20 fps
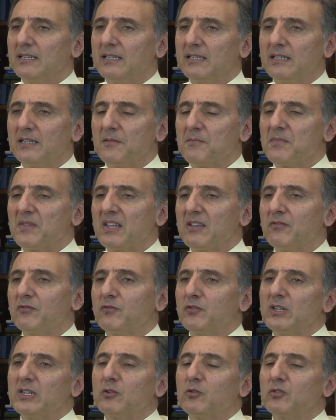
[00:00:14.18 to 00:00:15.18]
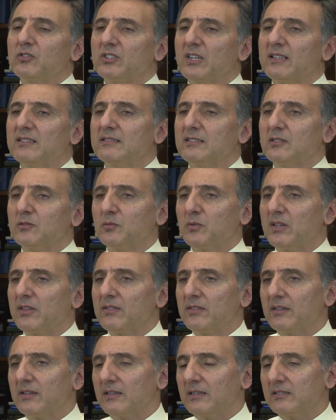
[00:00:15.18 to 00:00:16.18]
Uh, if we contrast it
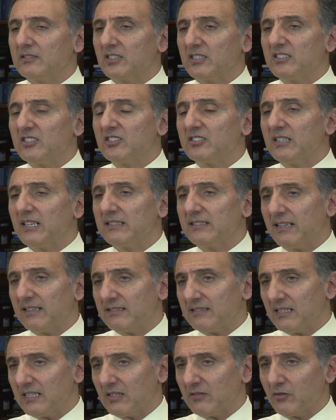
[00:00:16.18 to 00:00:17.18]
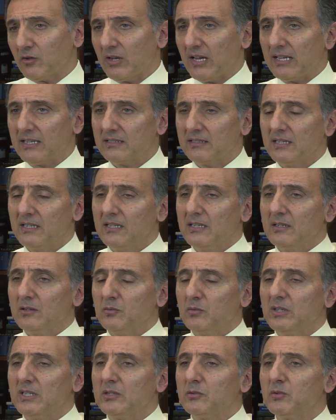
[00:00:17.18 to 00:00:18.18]
with uh, traditional testing, if you like,
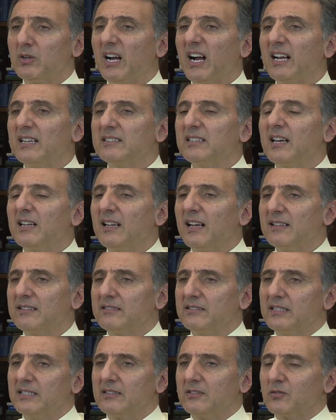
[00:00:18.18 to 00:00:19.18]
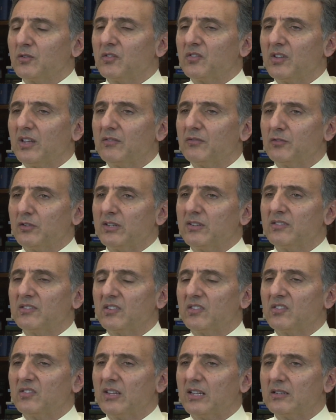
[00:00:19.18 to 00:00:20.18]
where we idealize things, we say, for
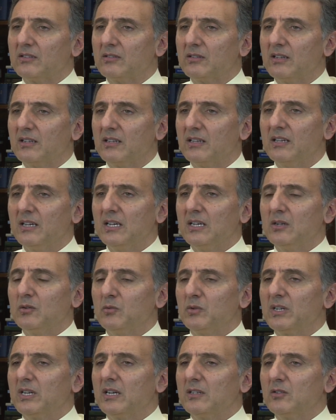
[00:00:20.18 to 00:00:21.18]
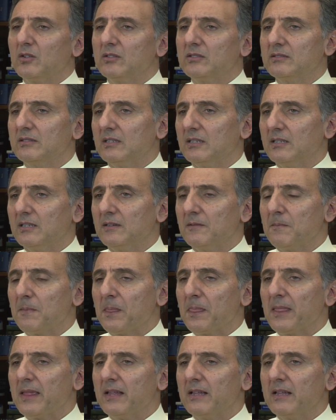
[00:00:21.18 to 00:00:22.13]
instance, that uh, we cannot um,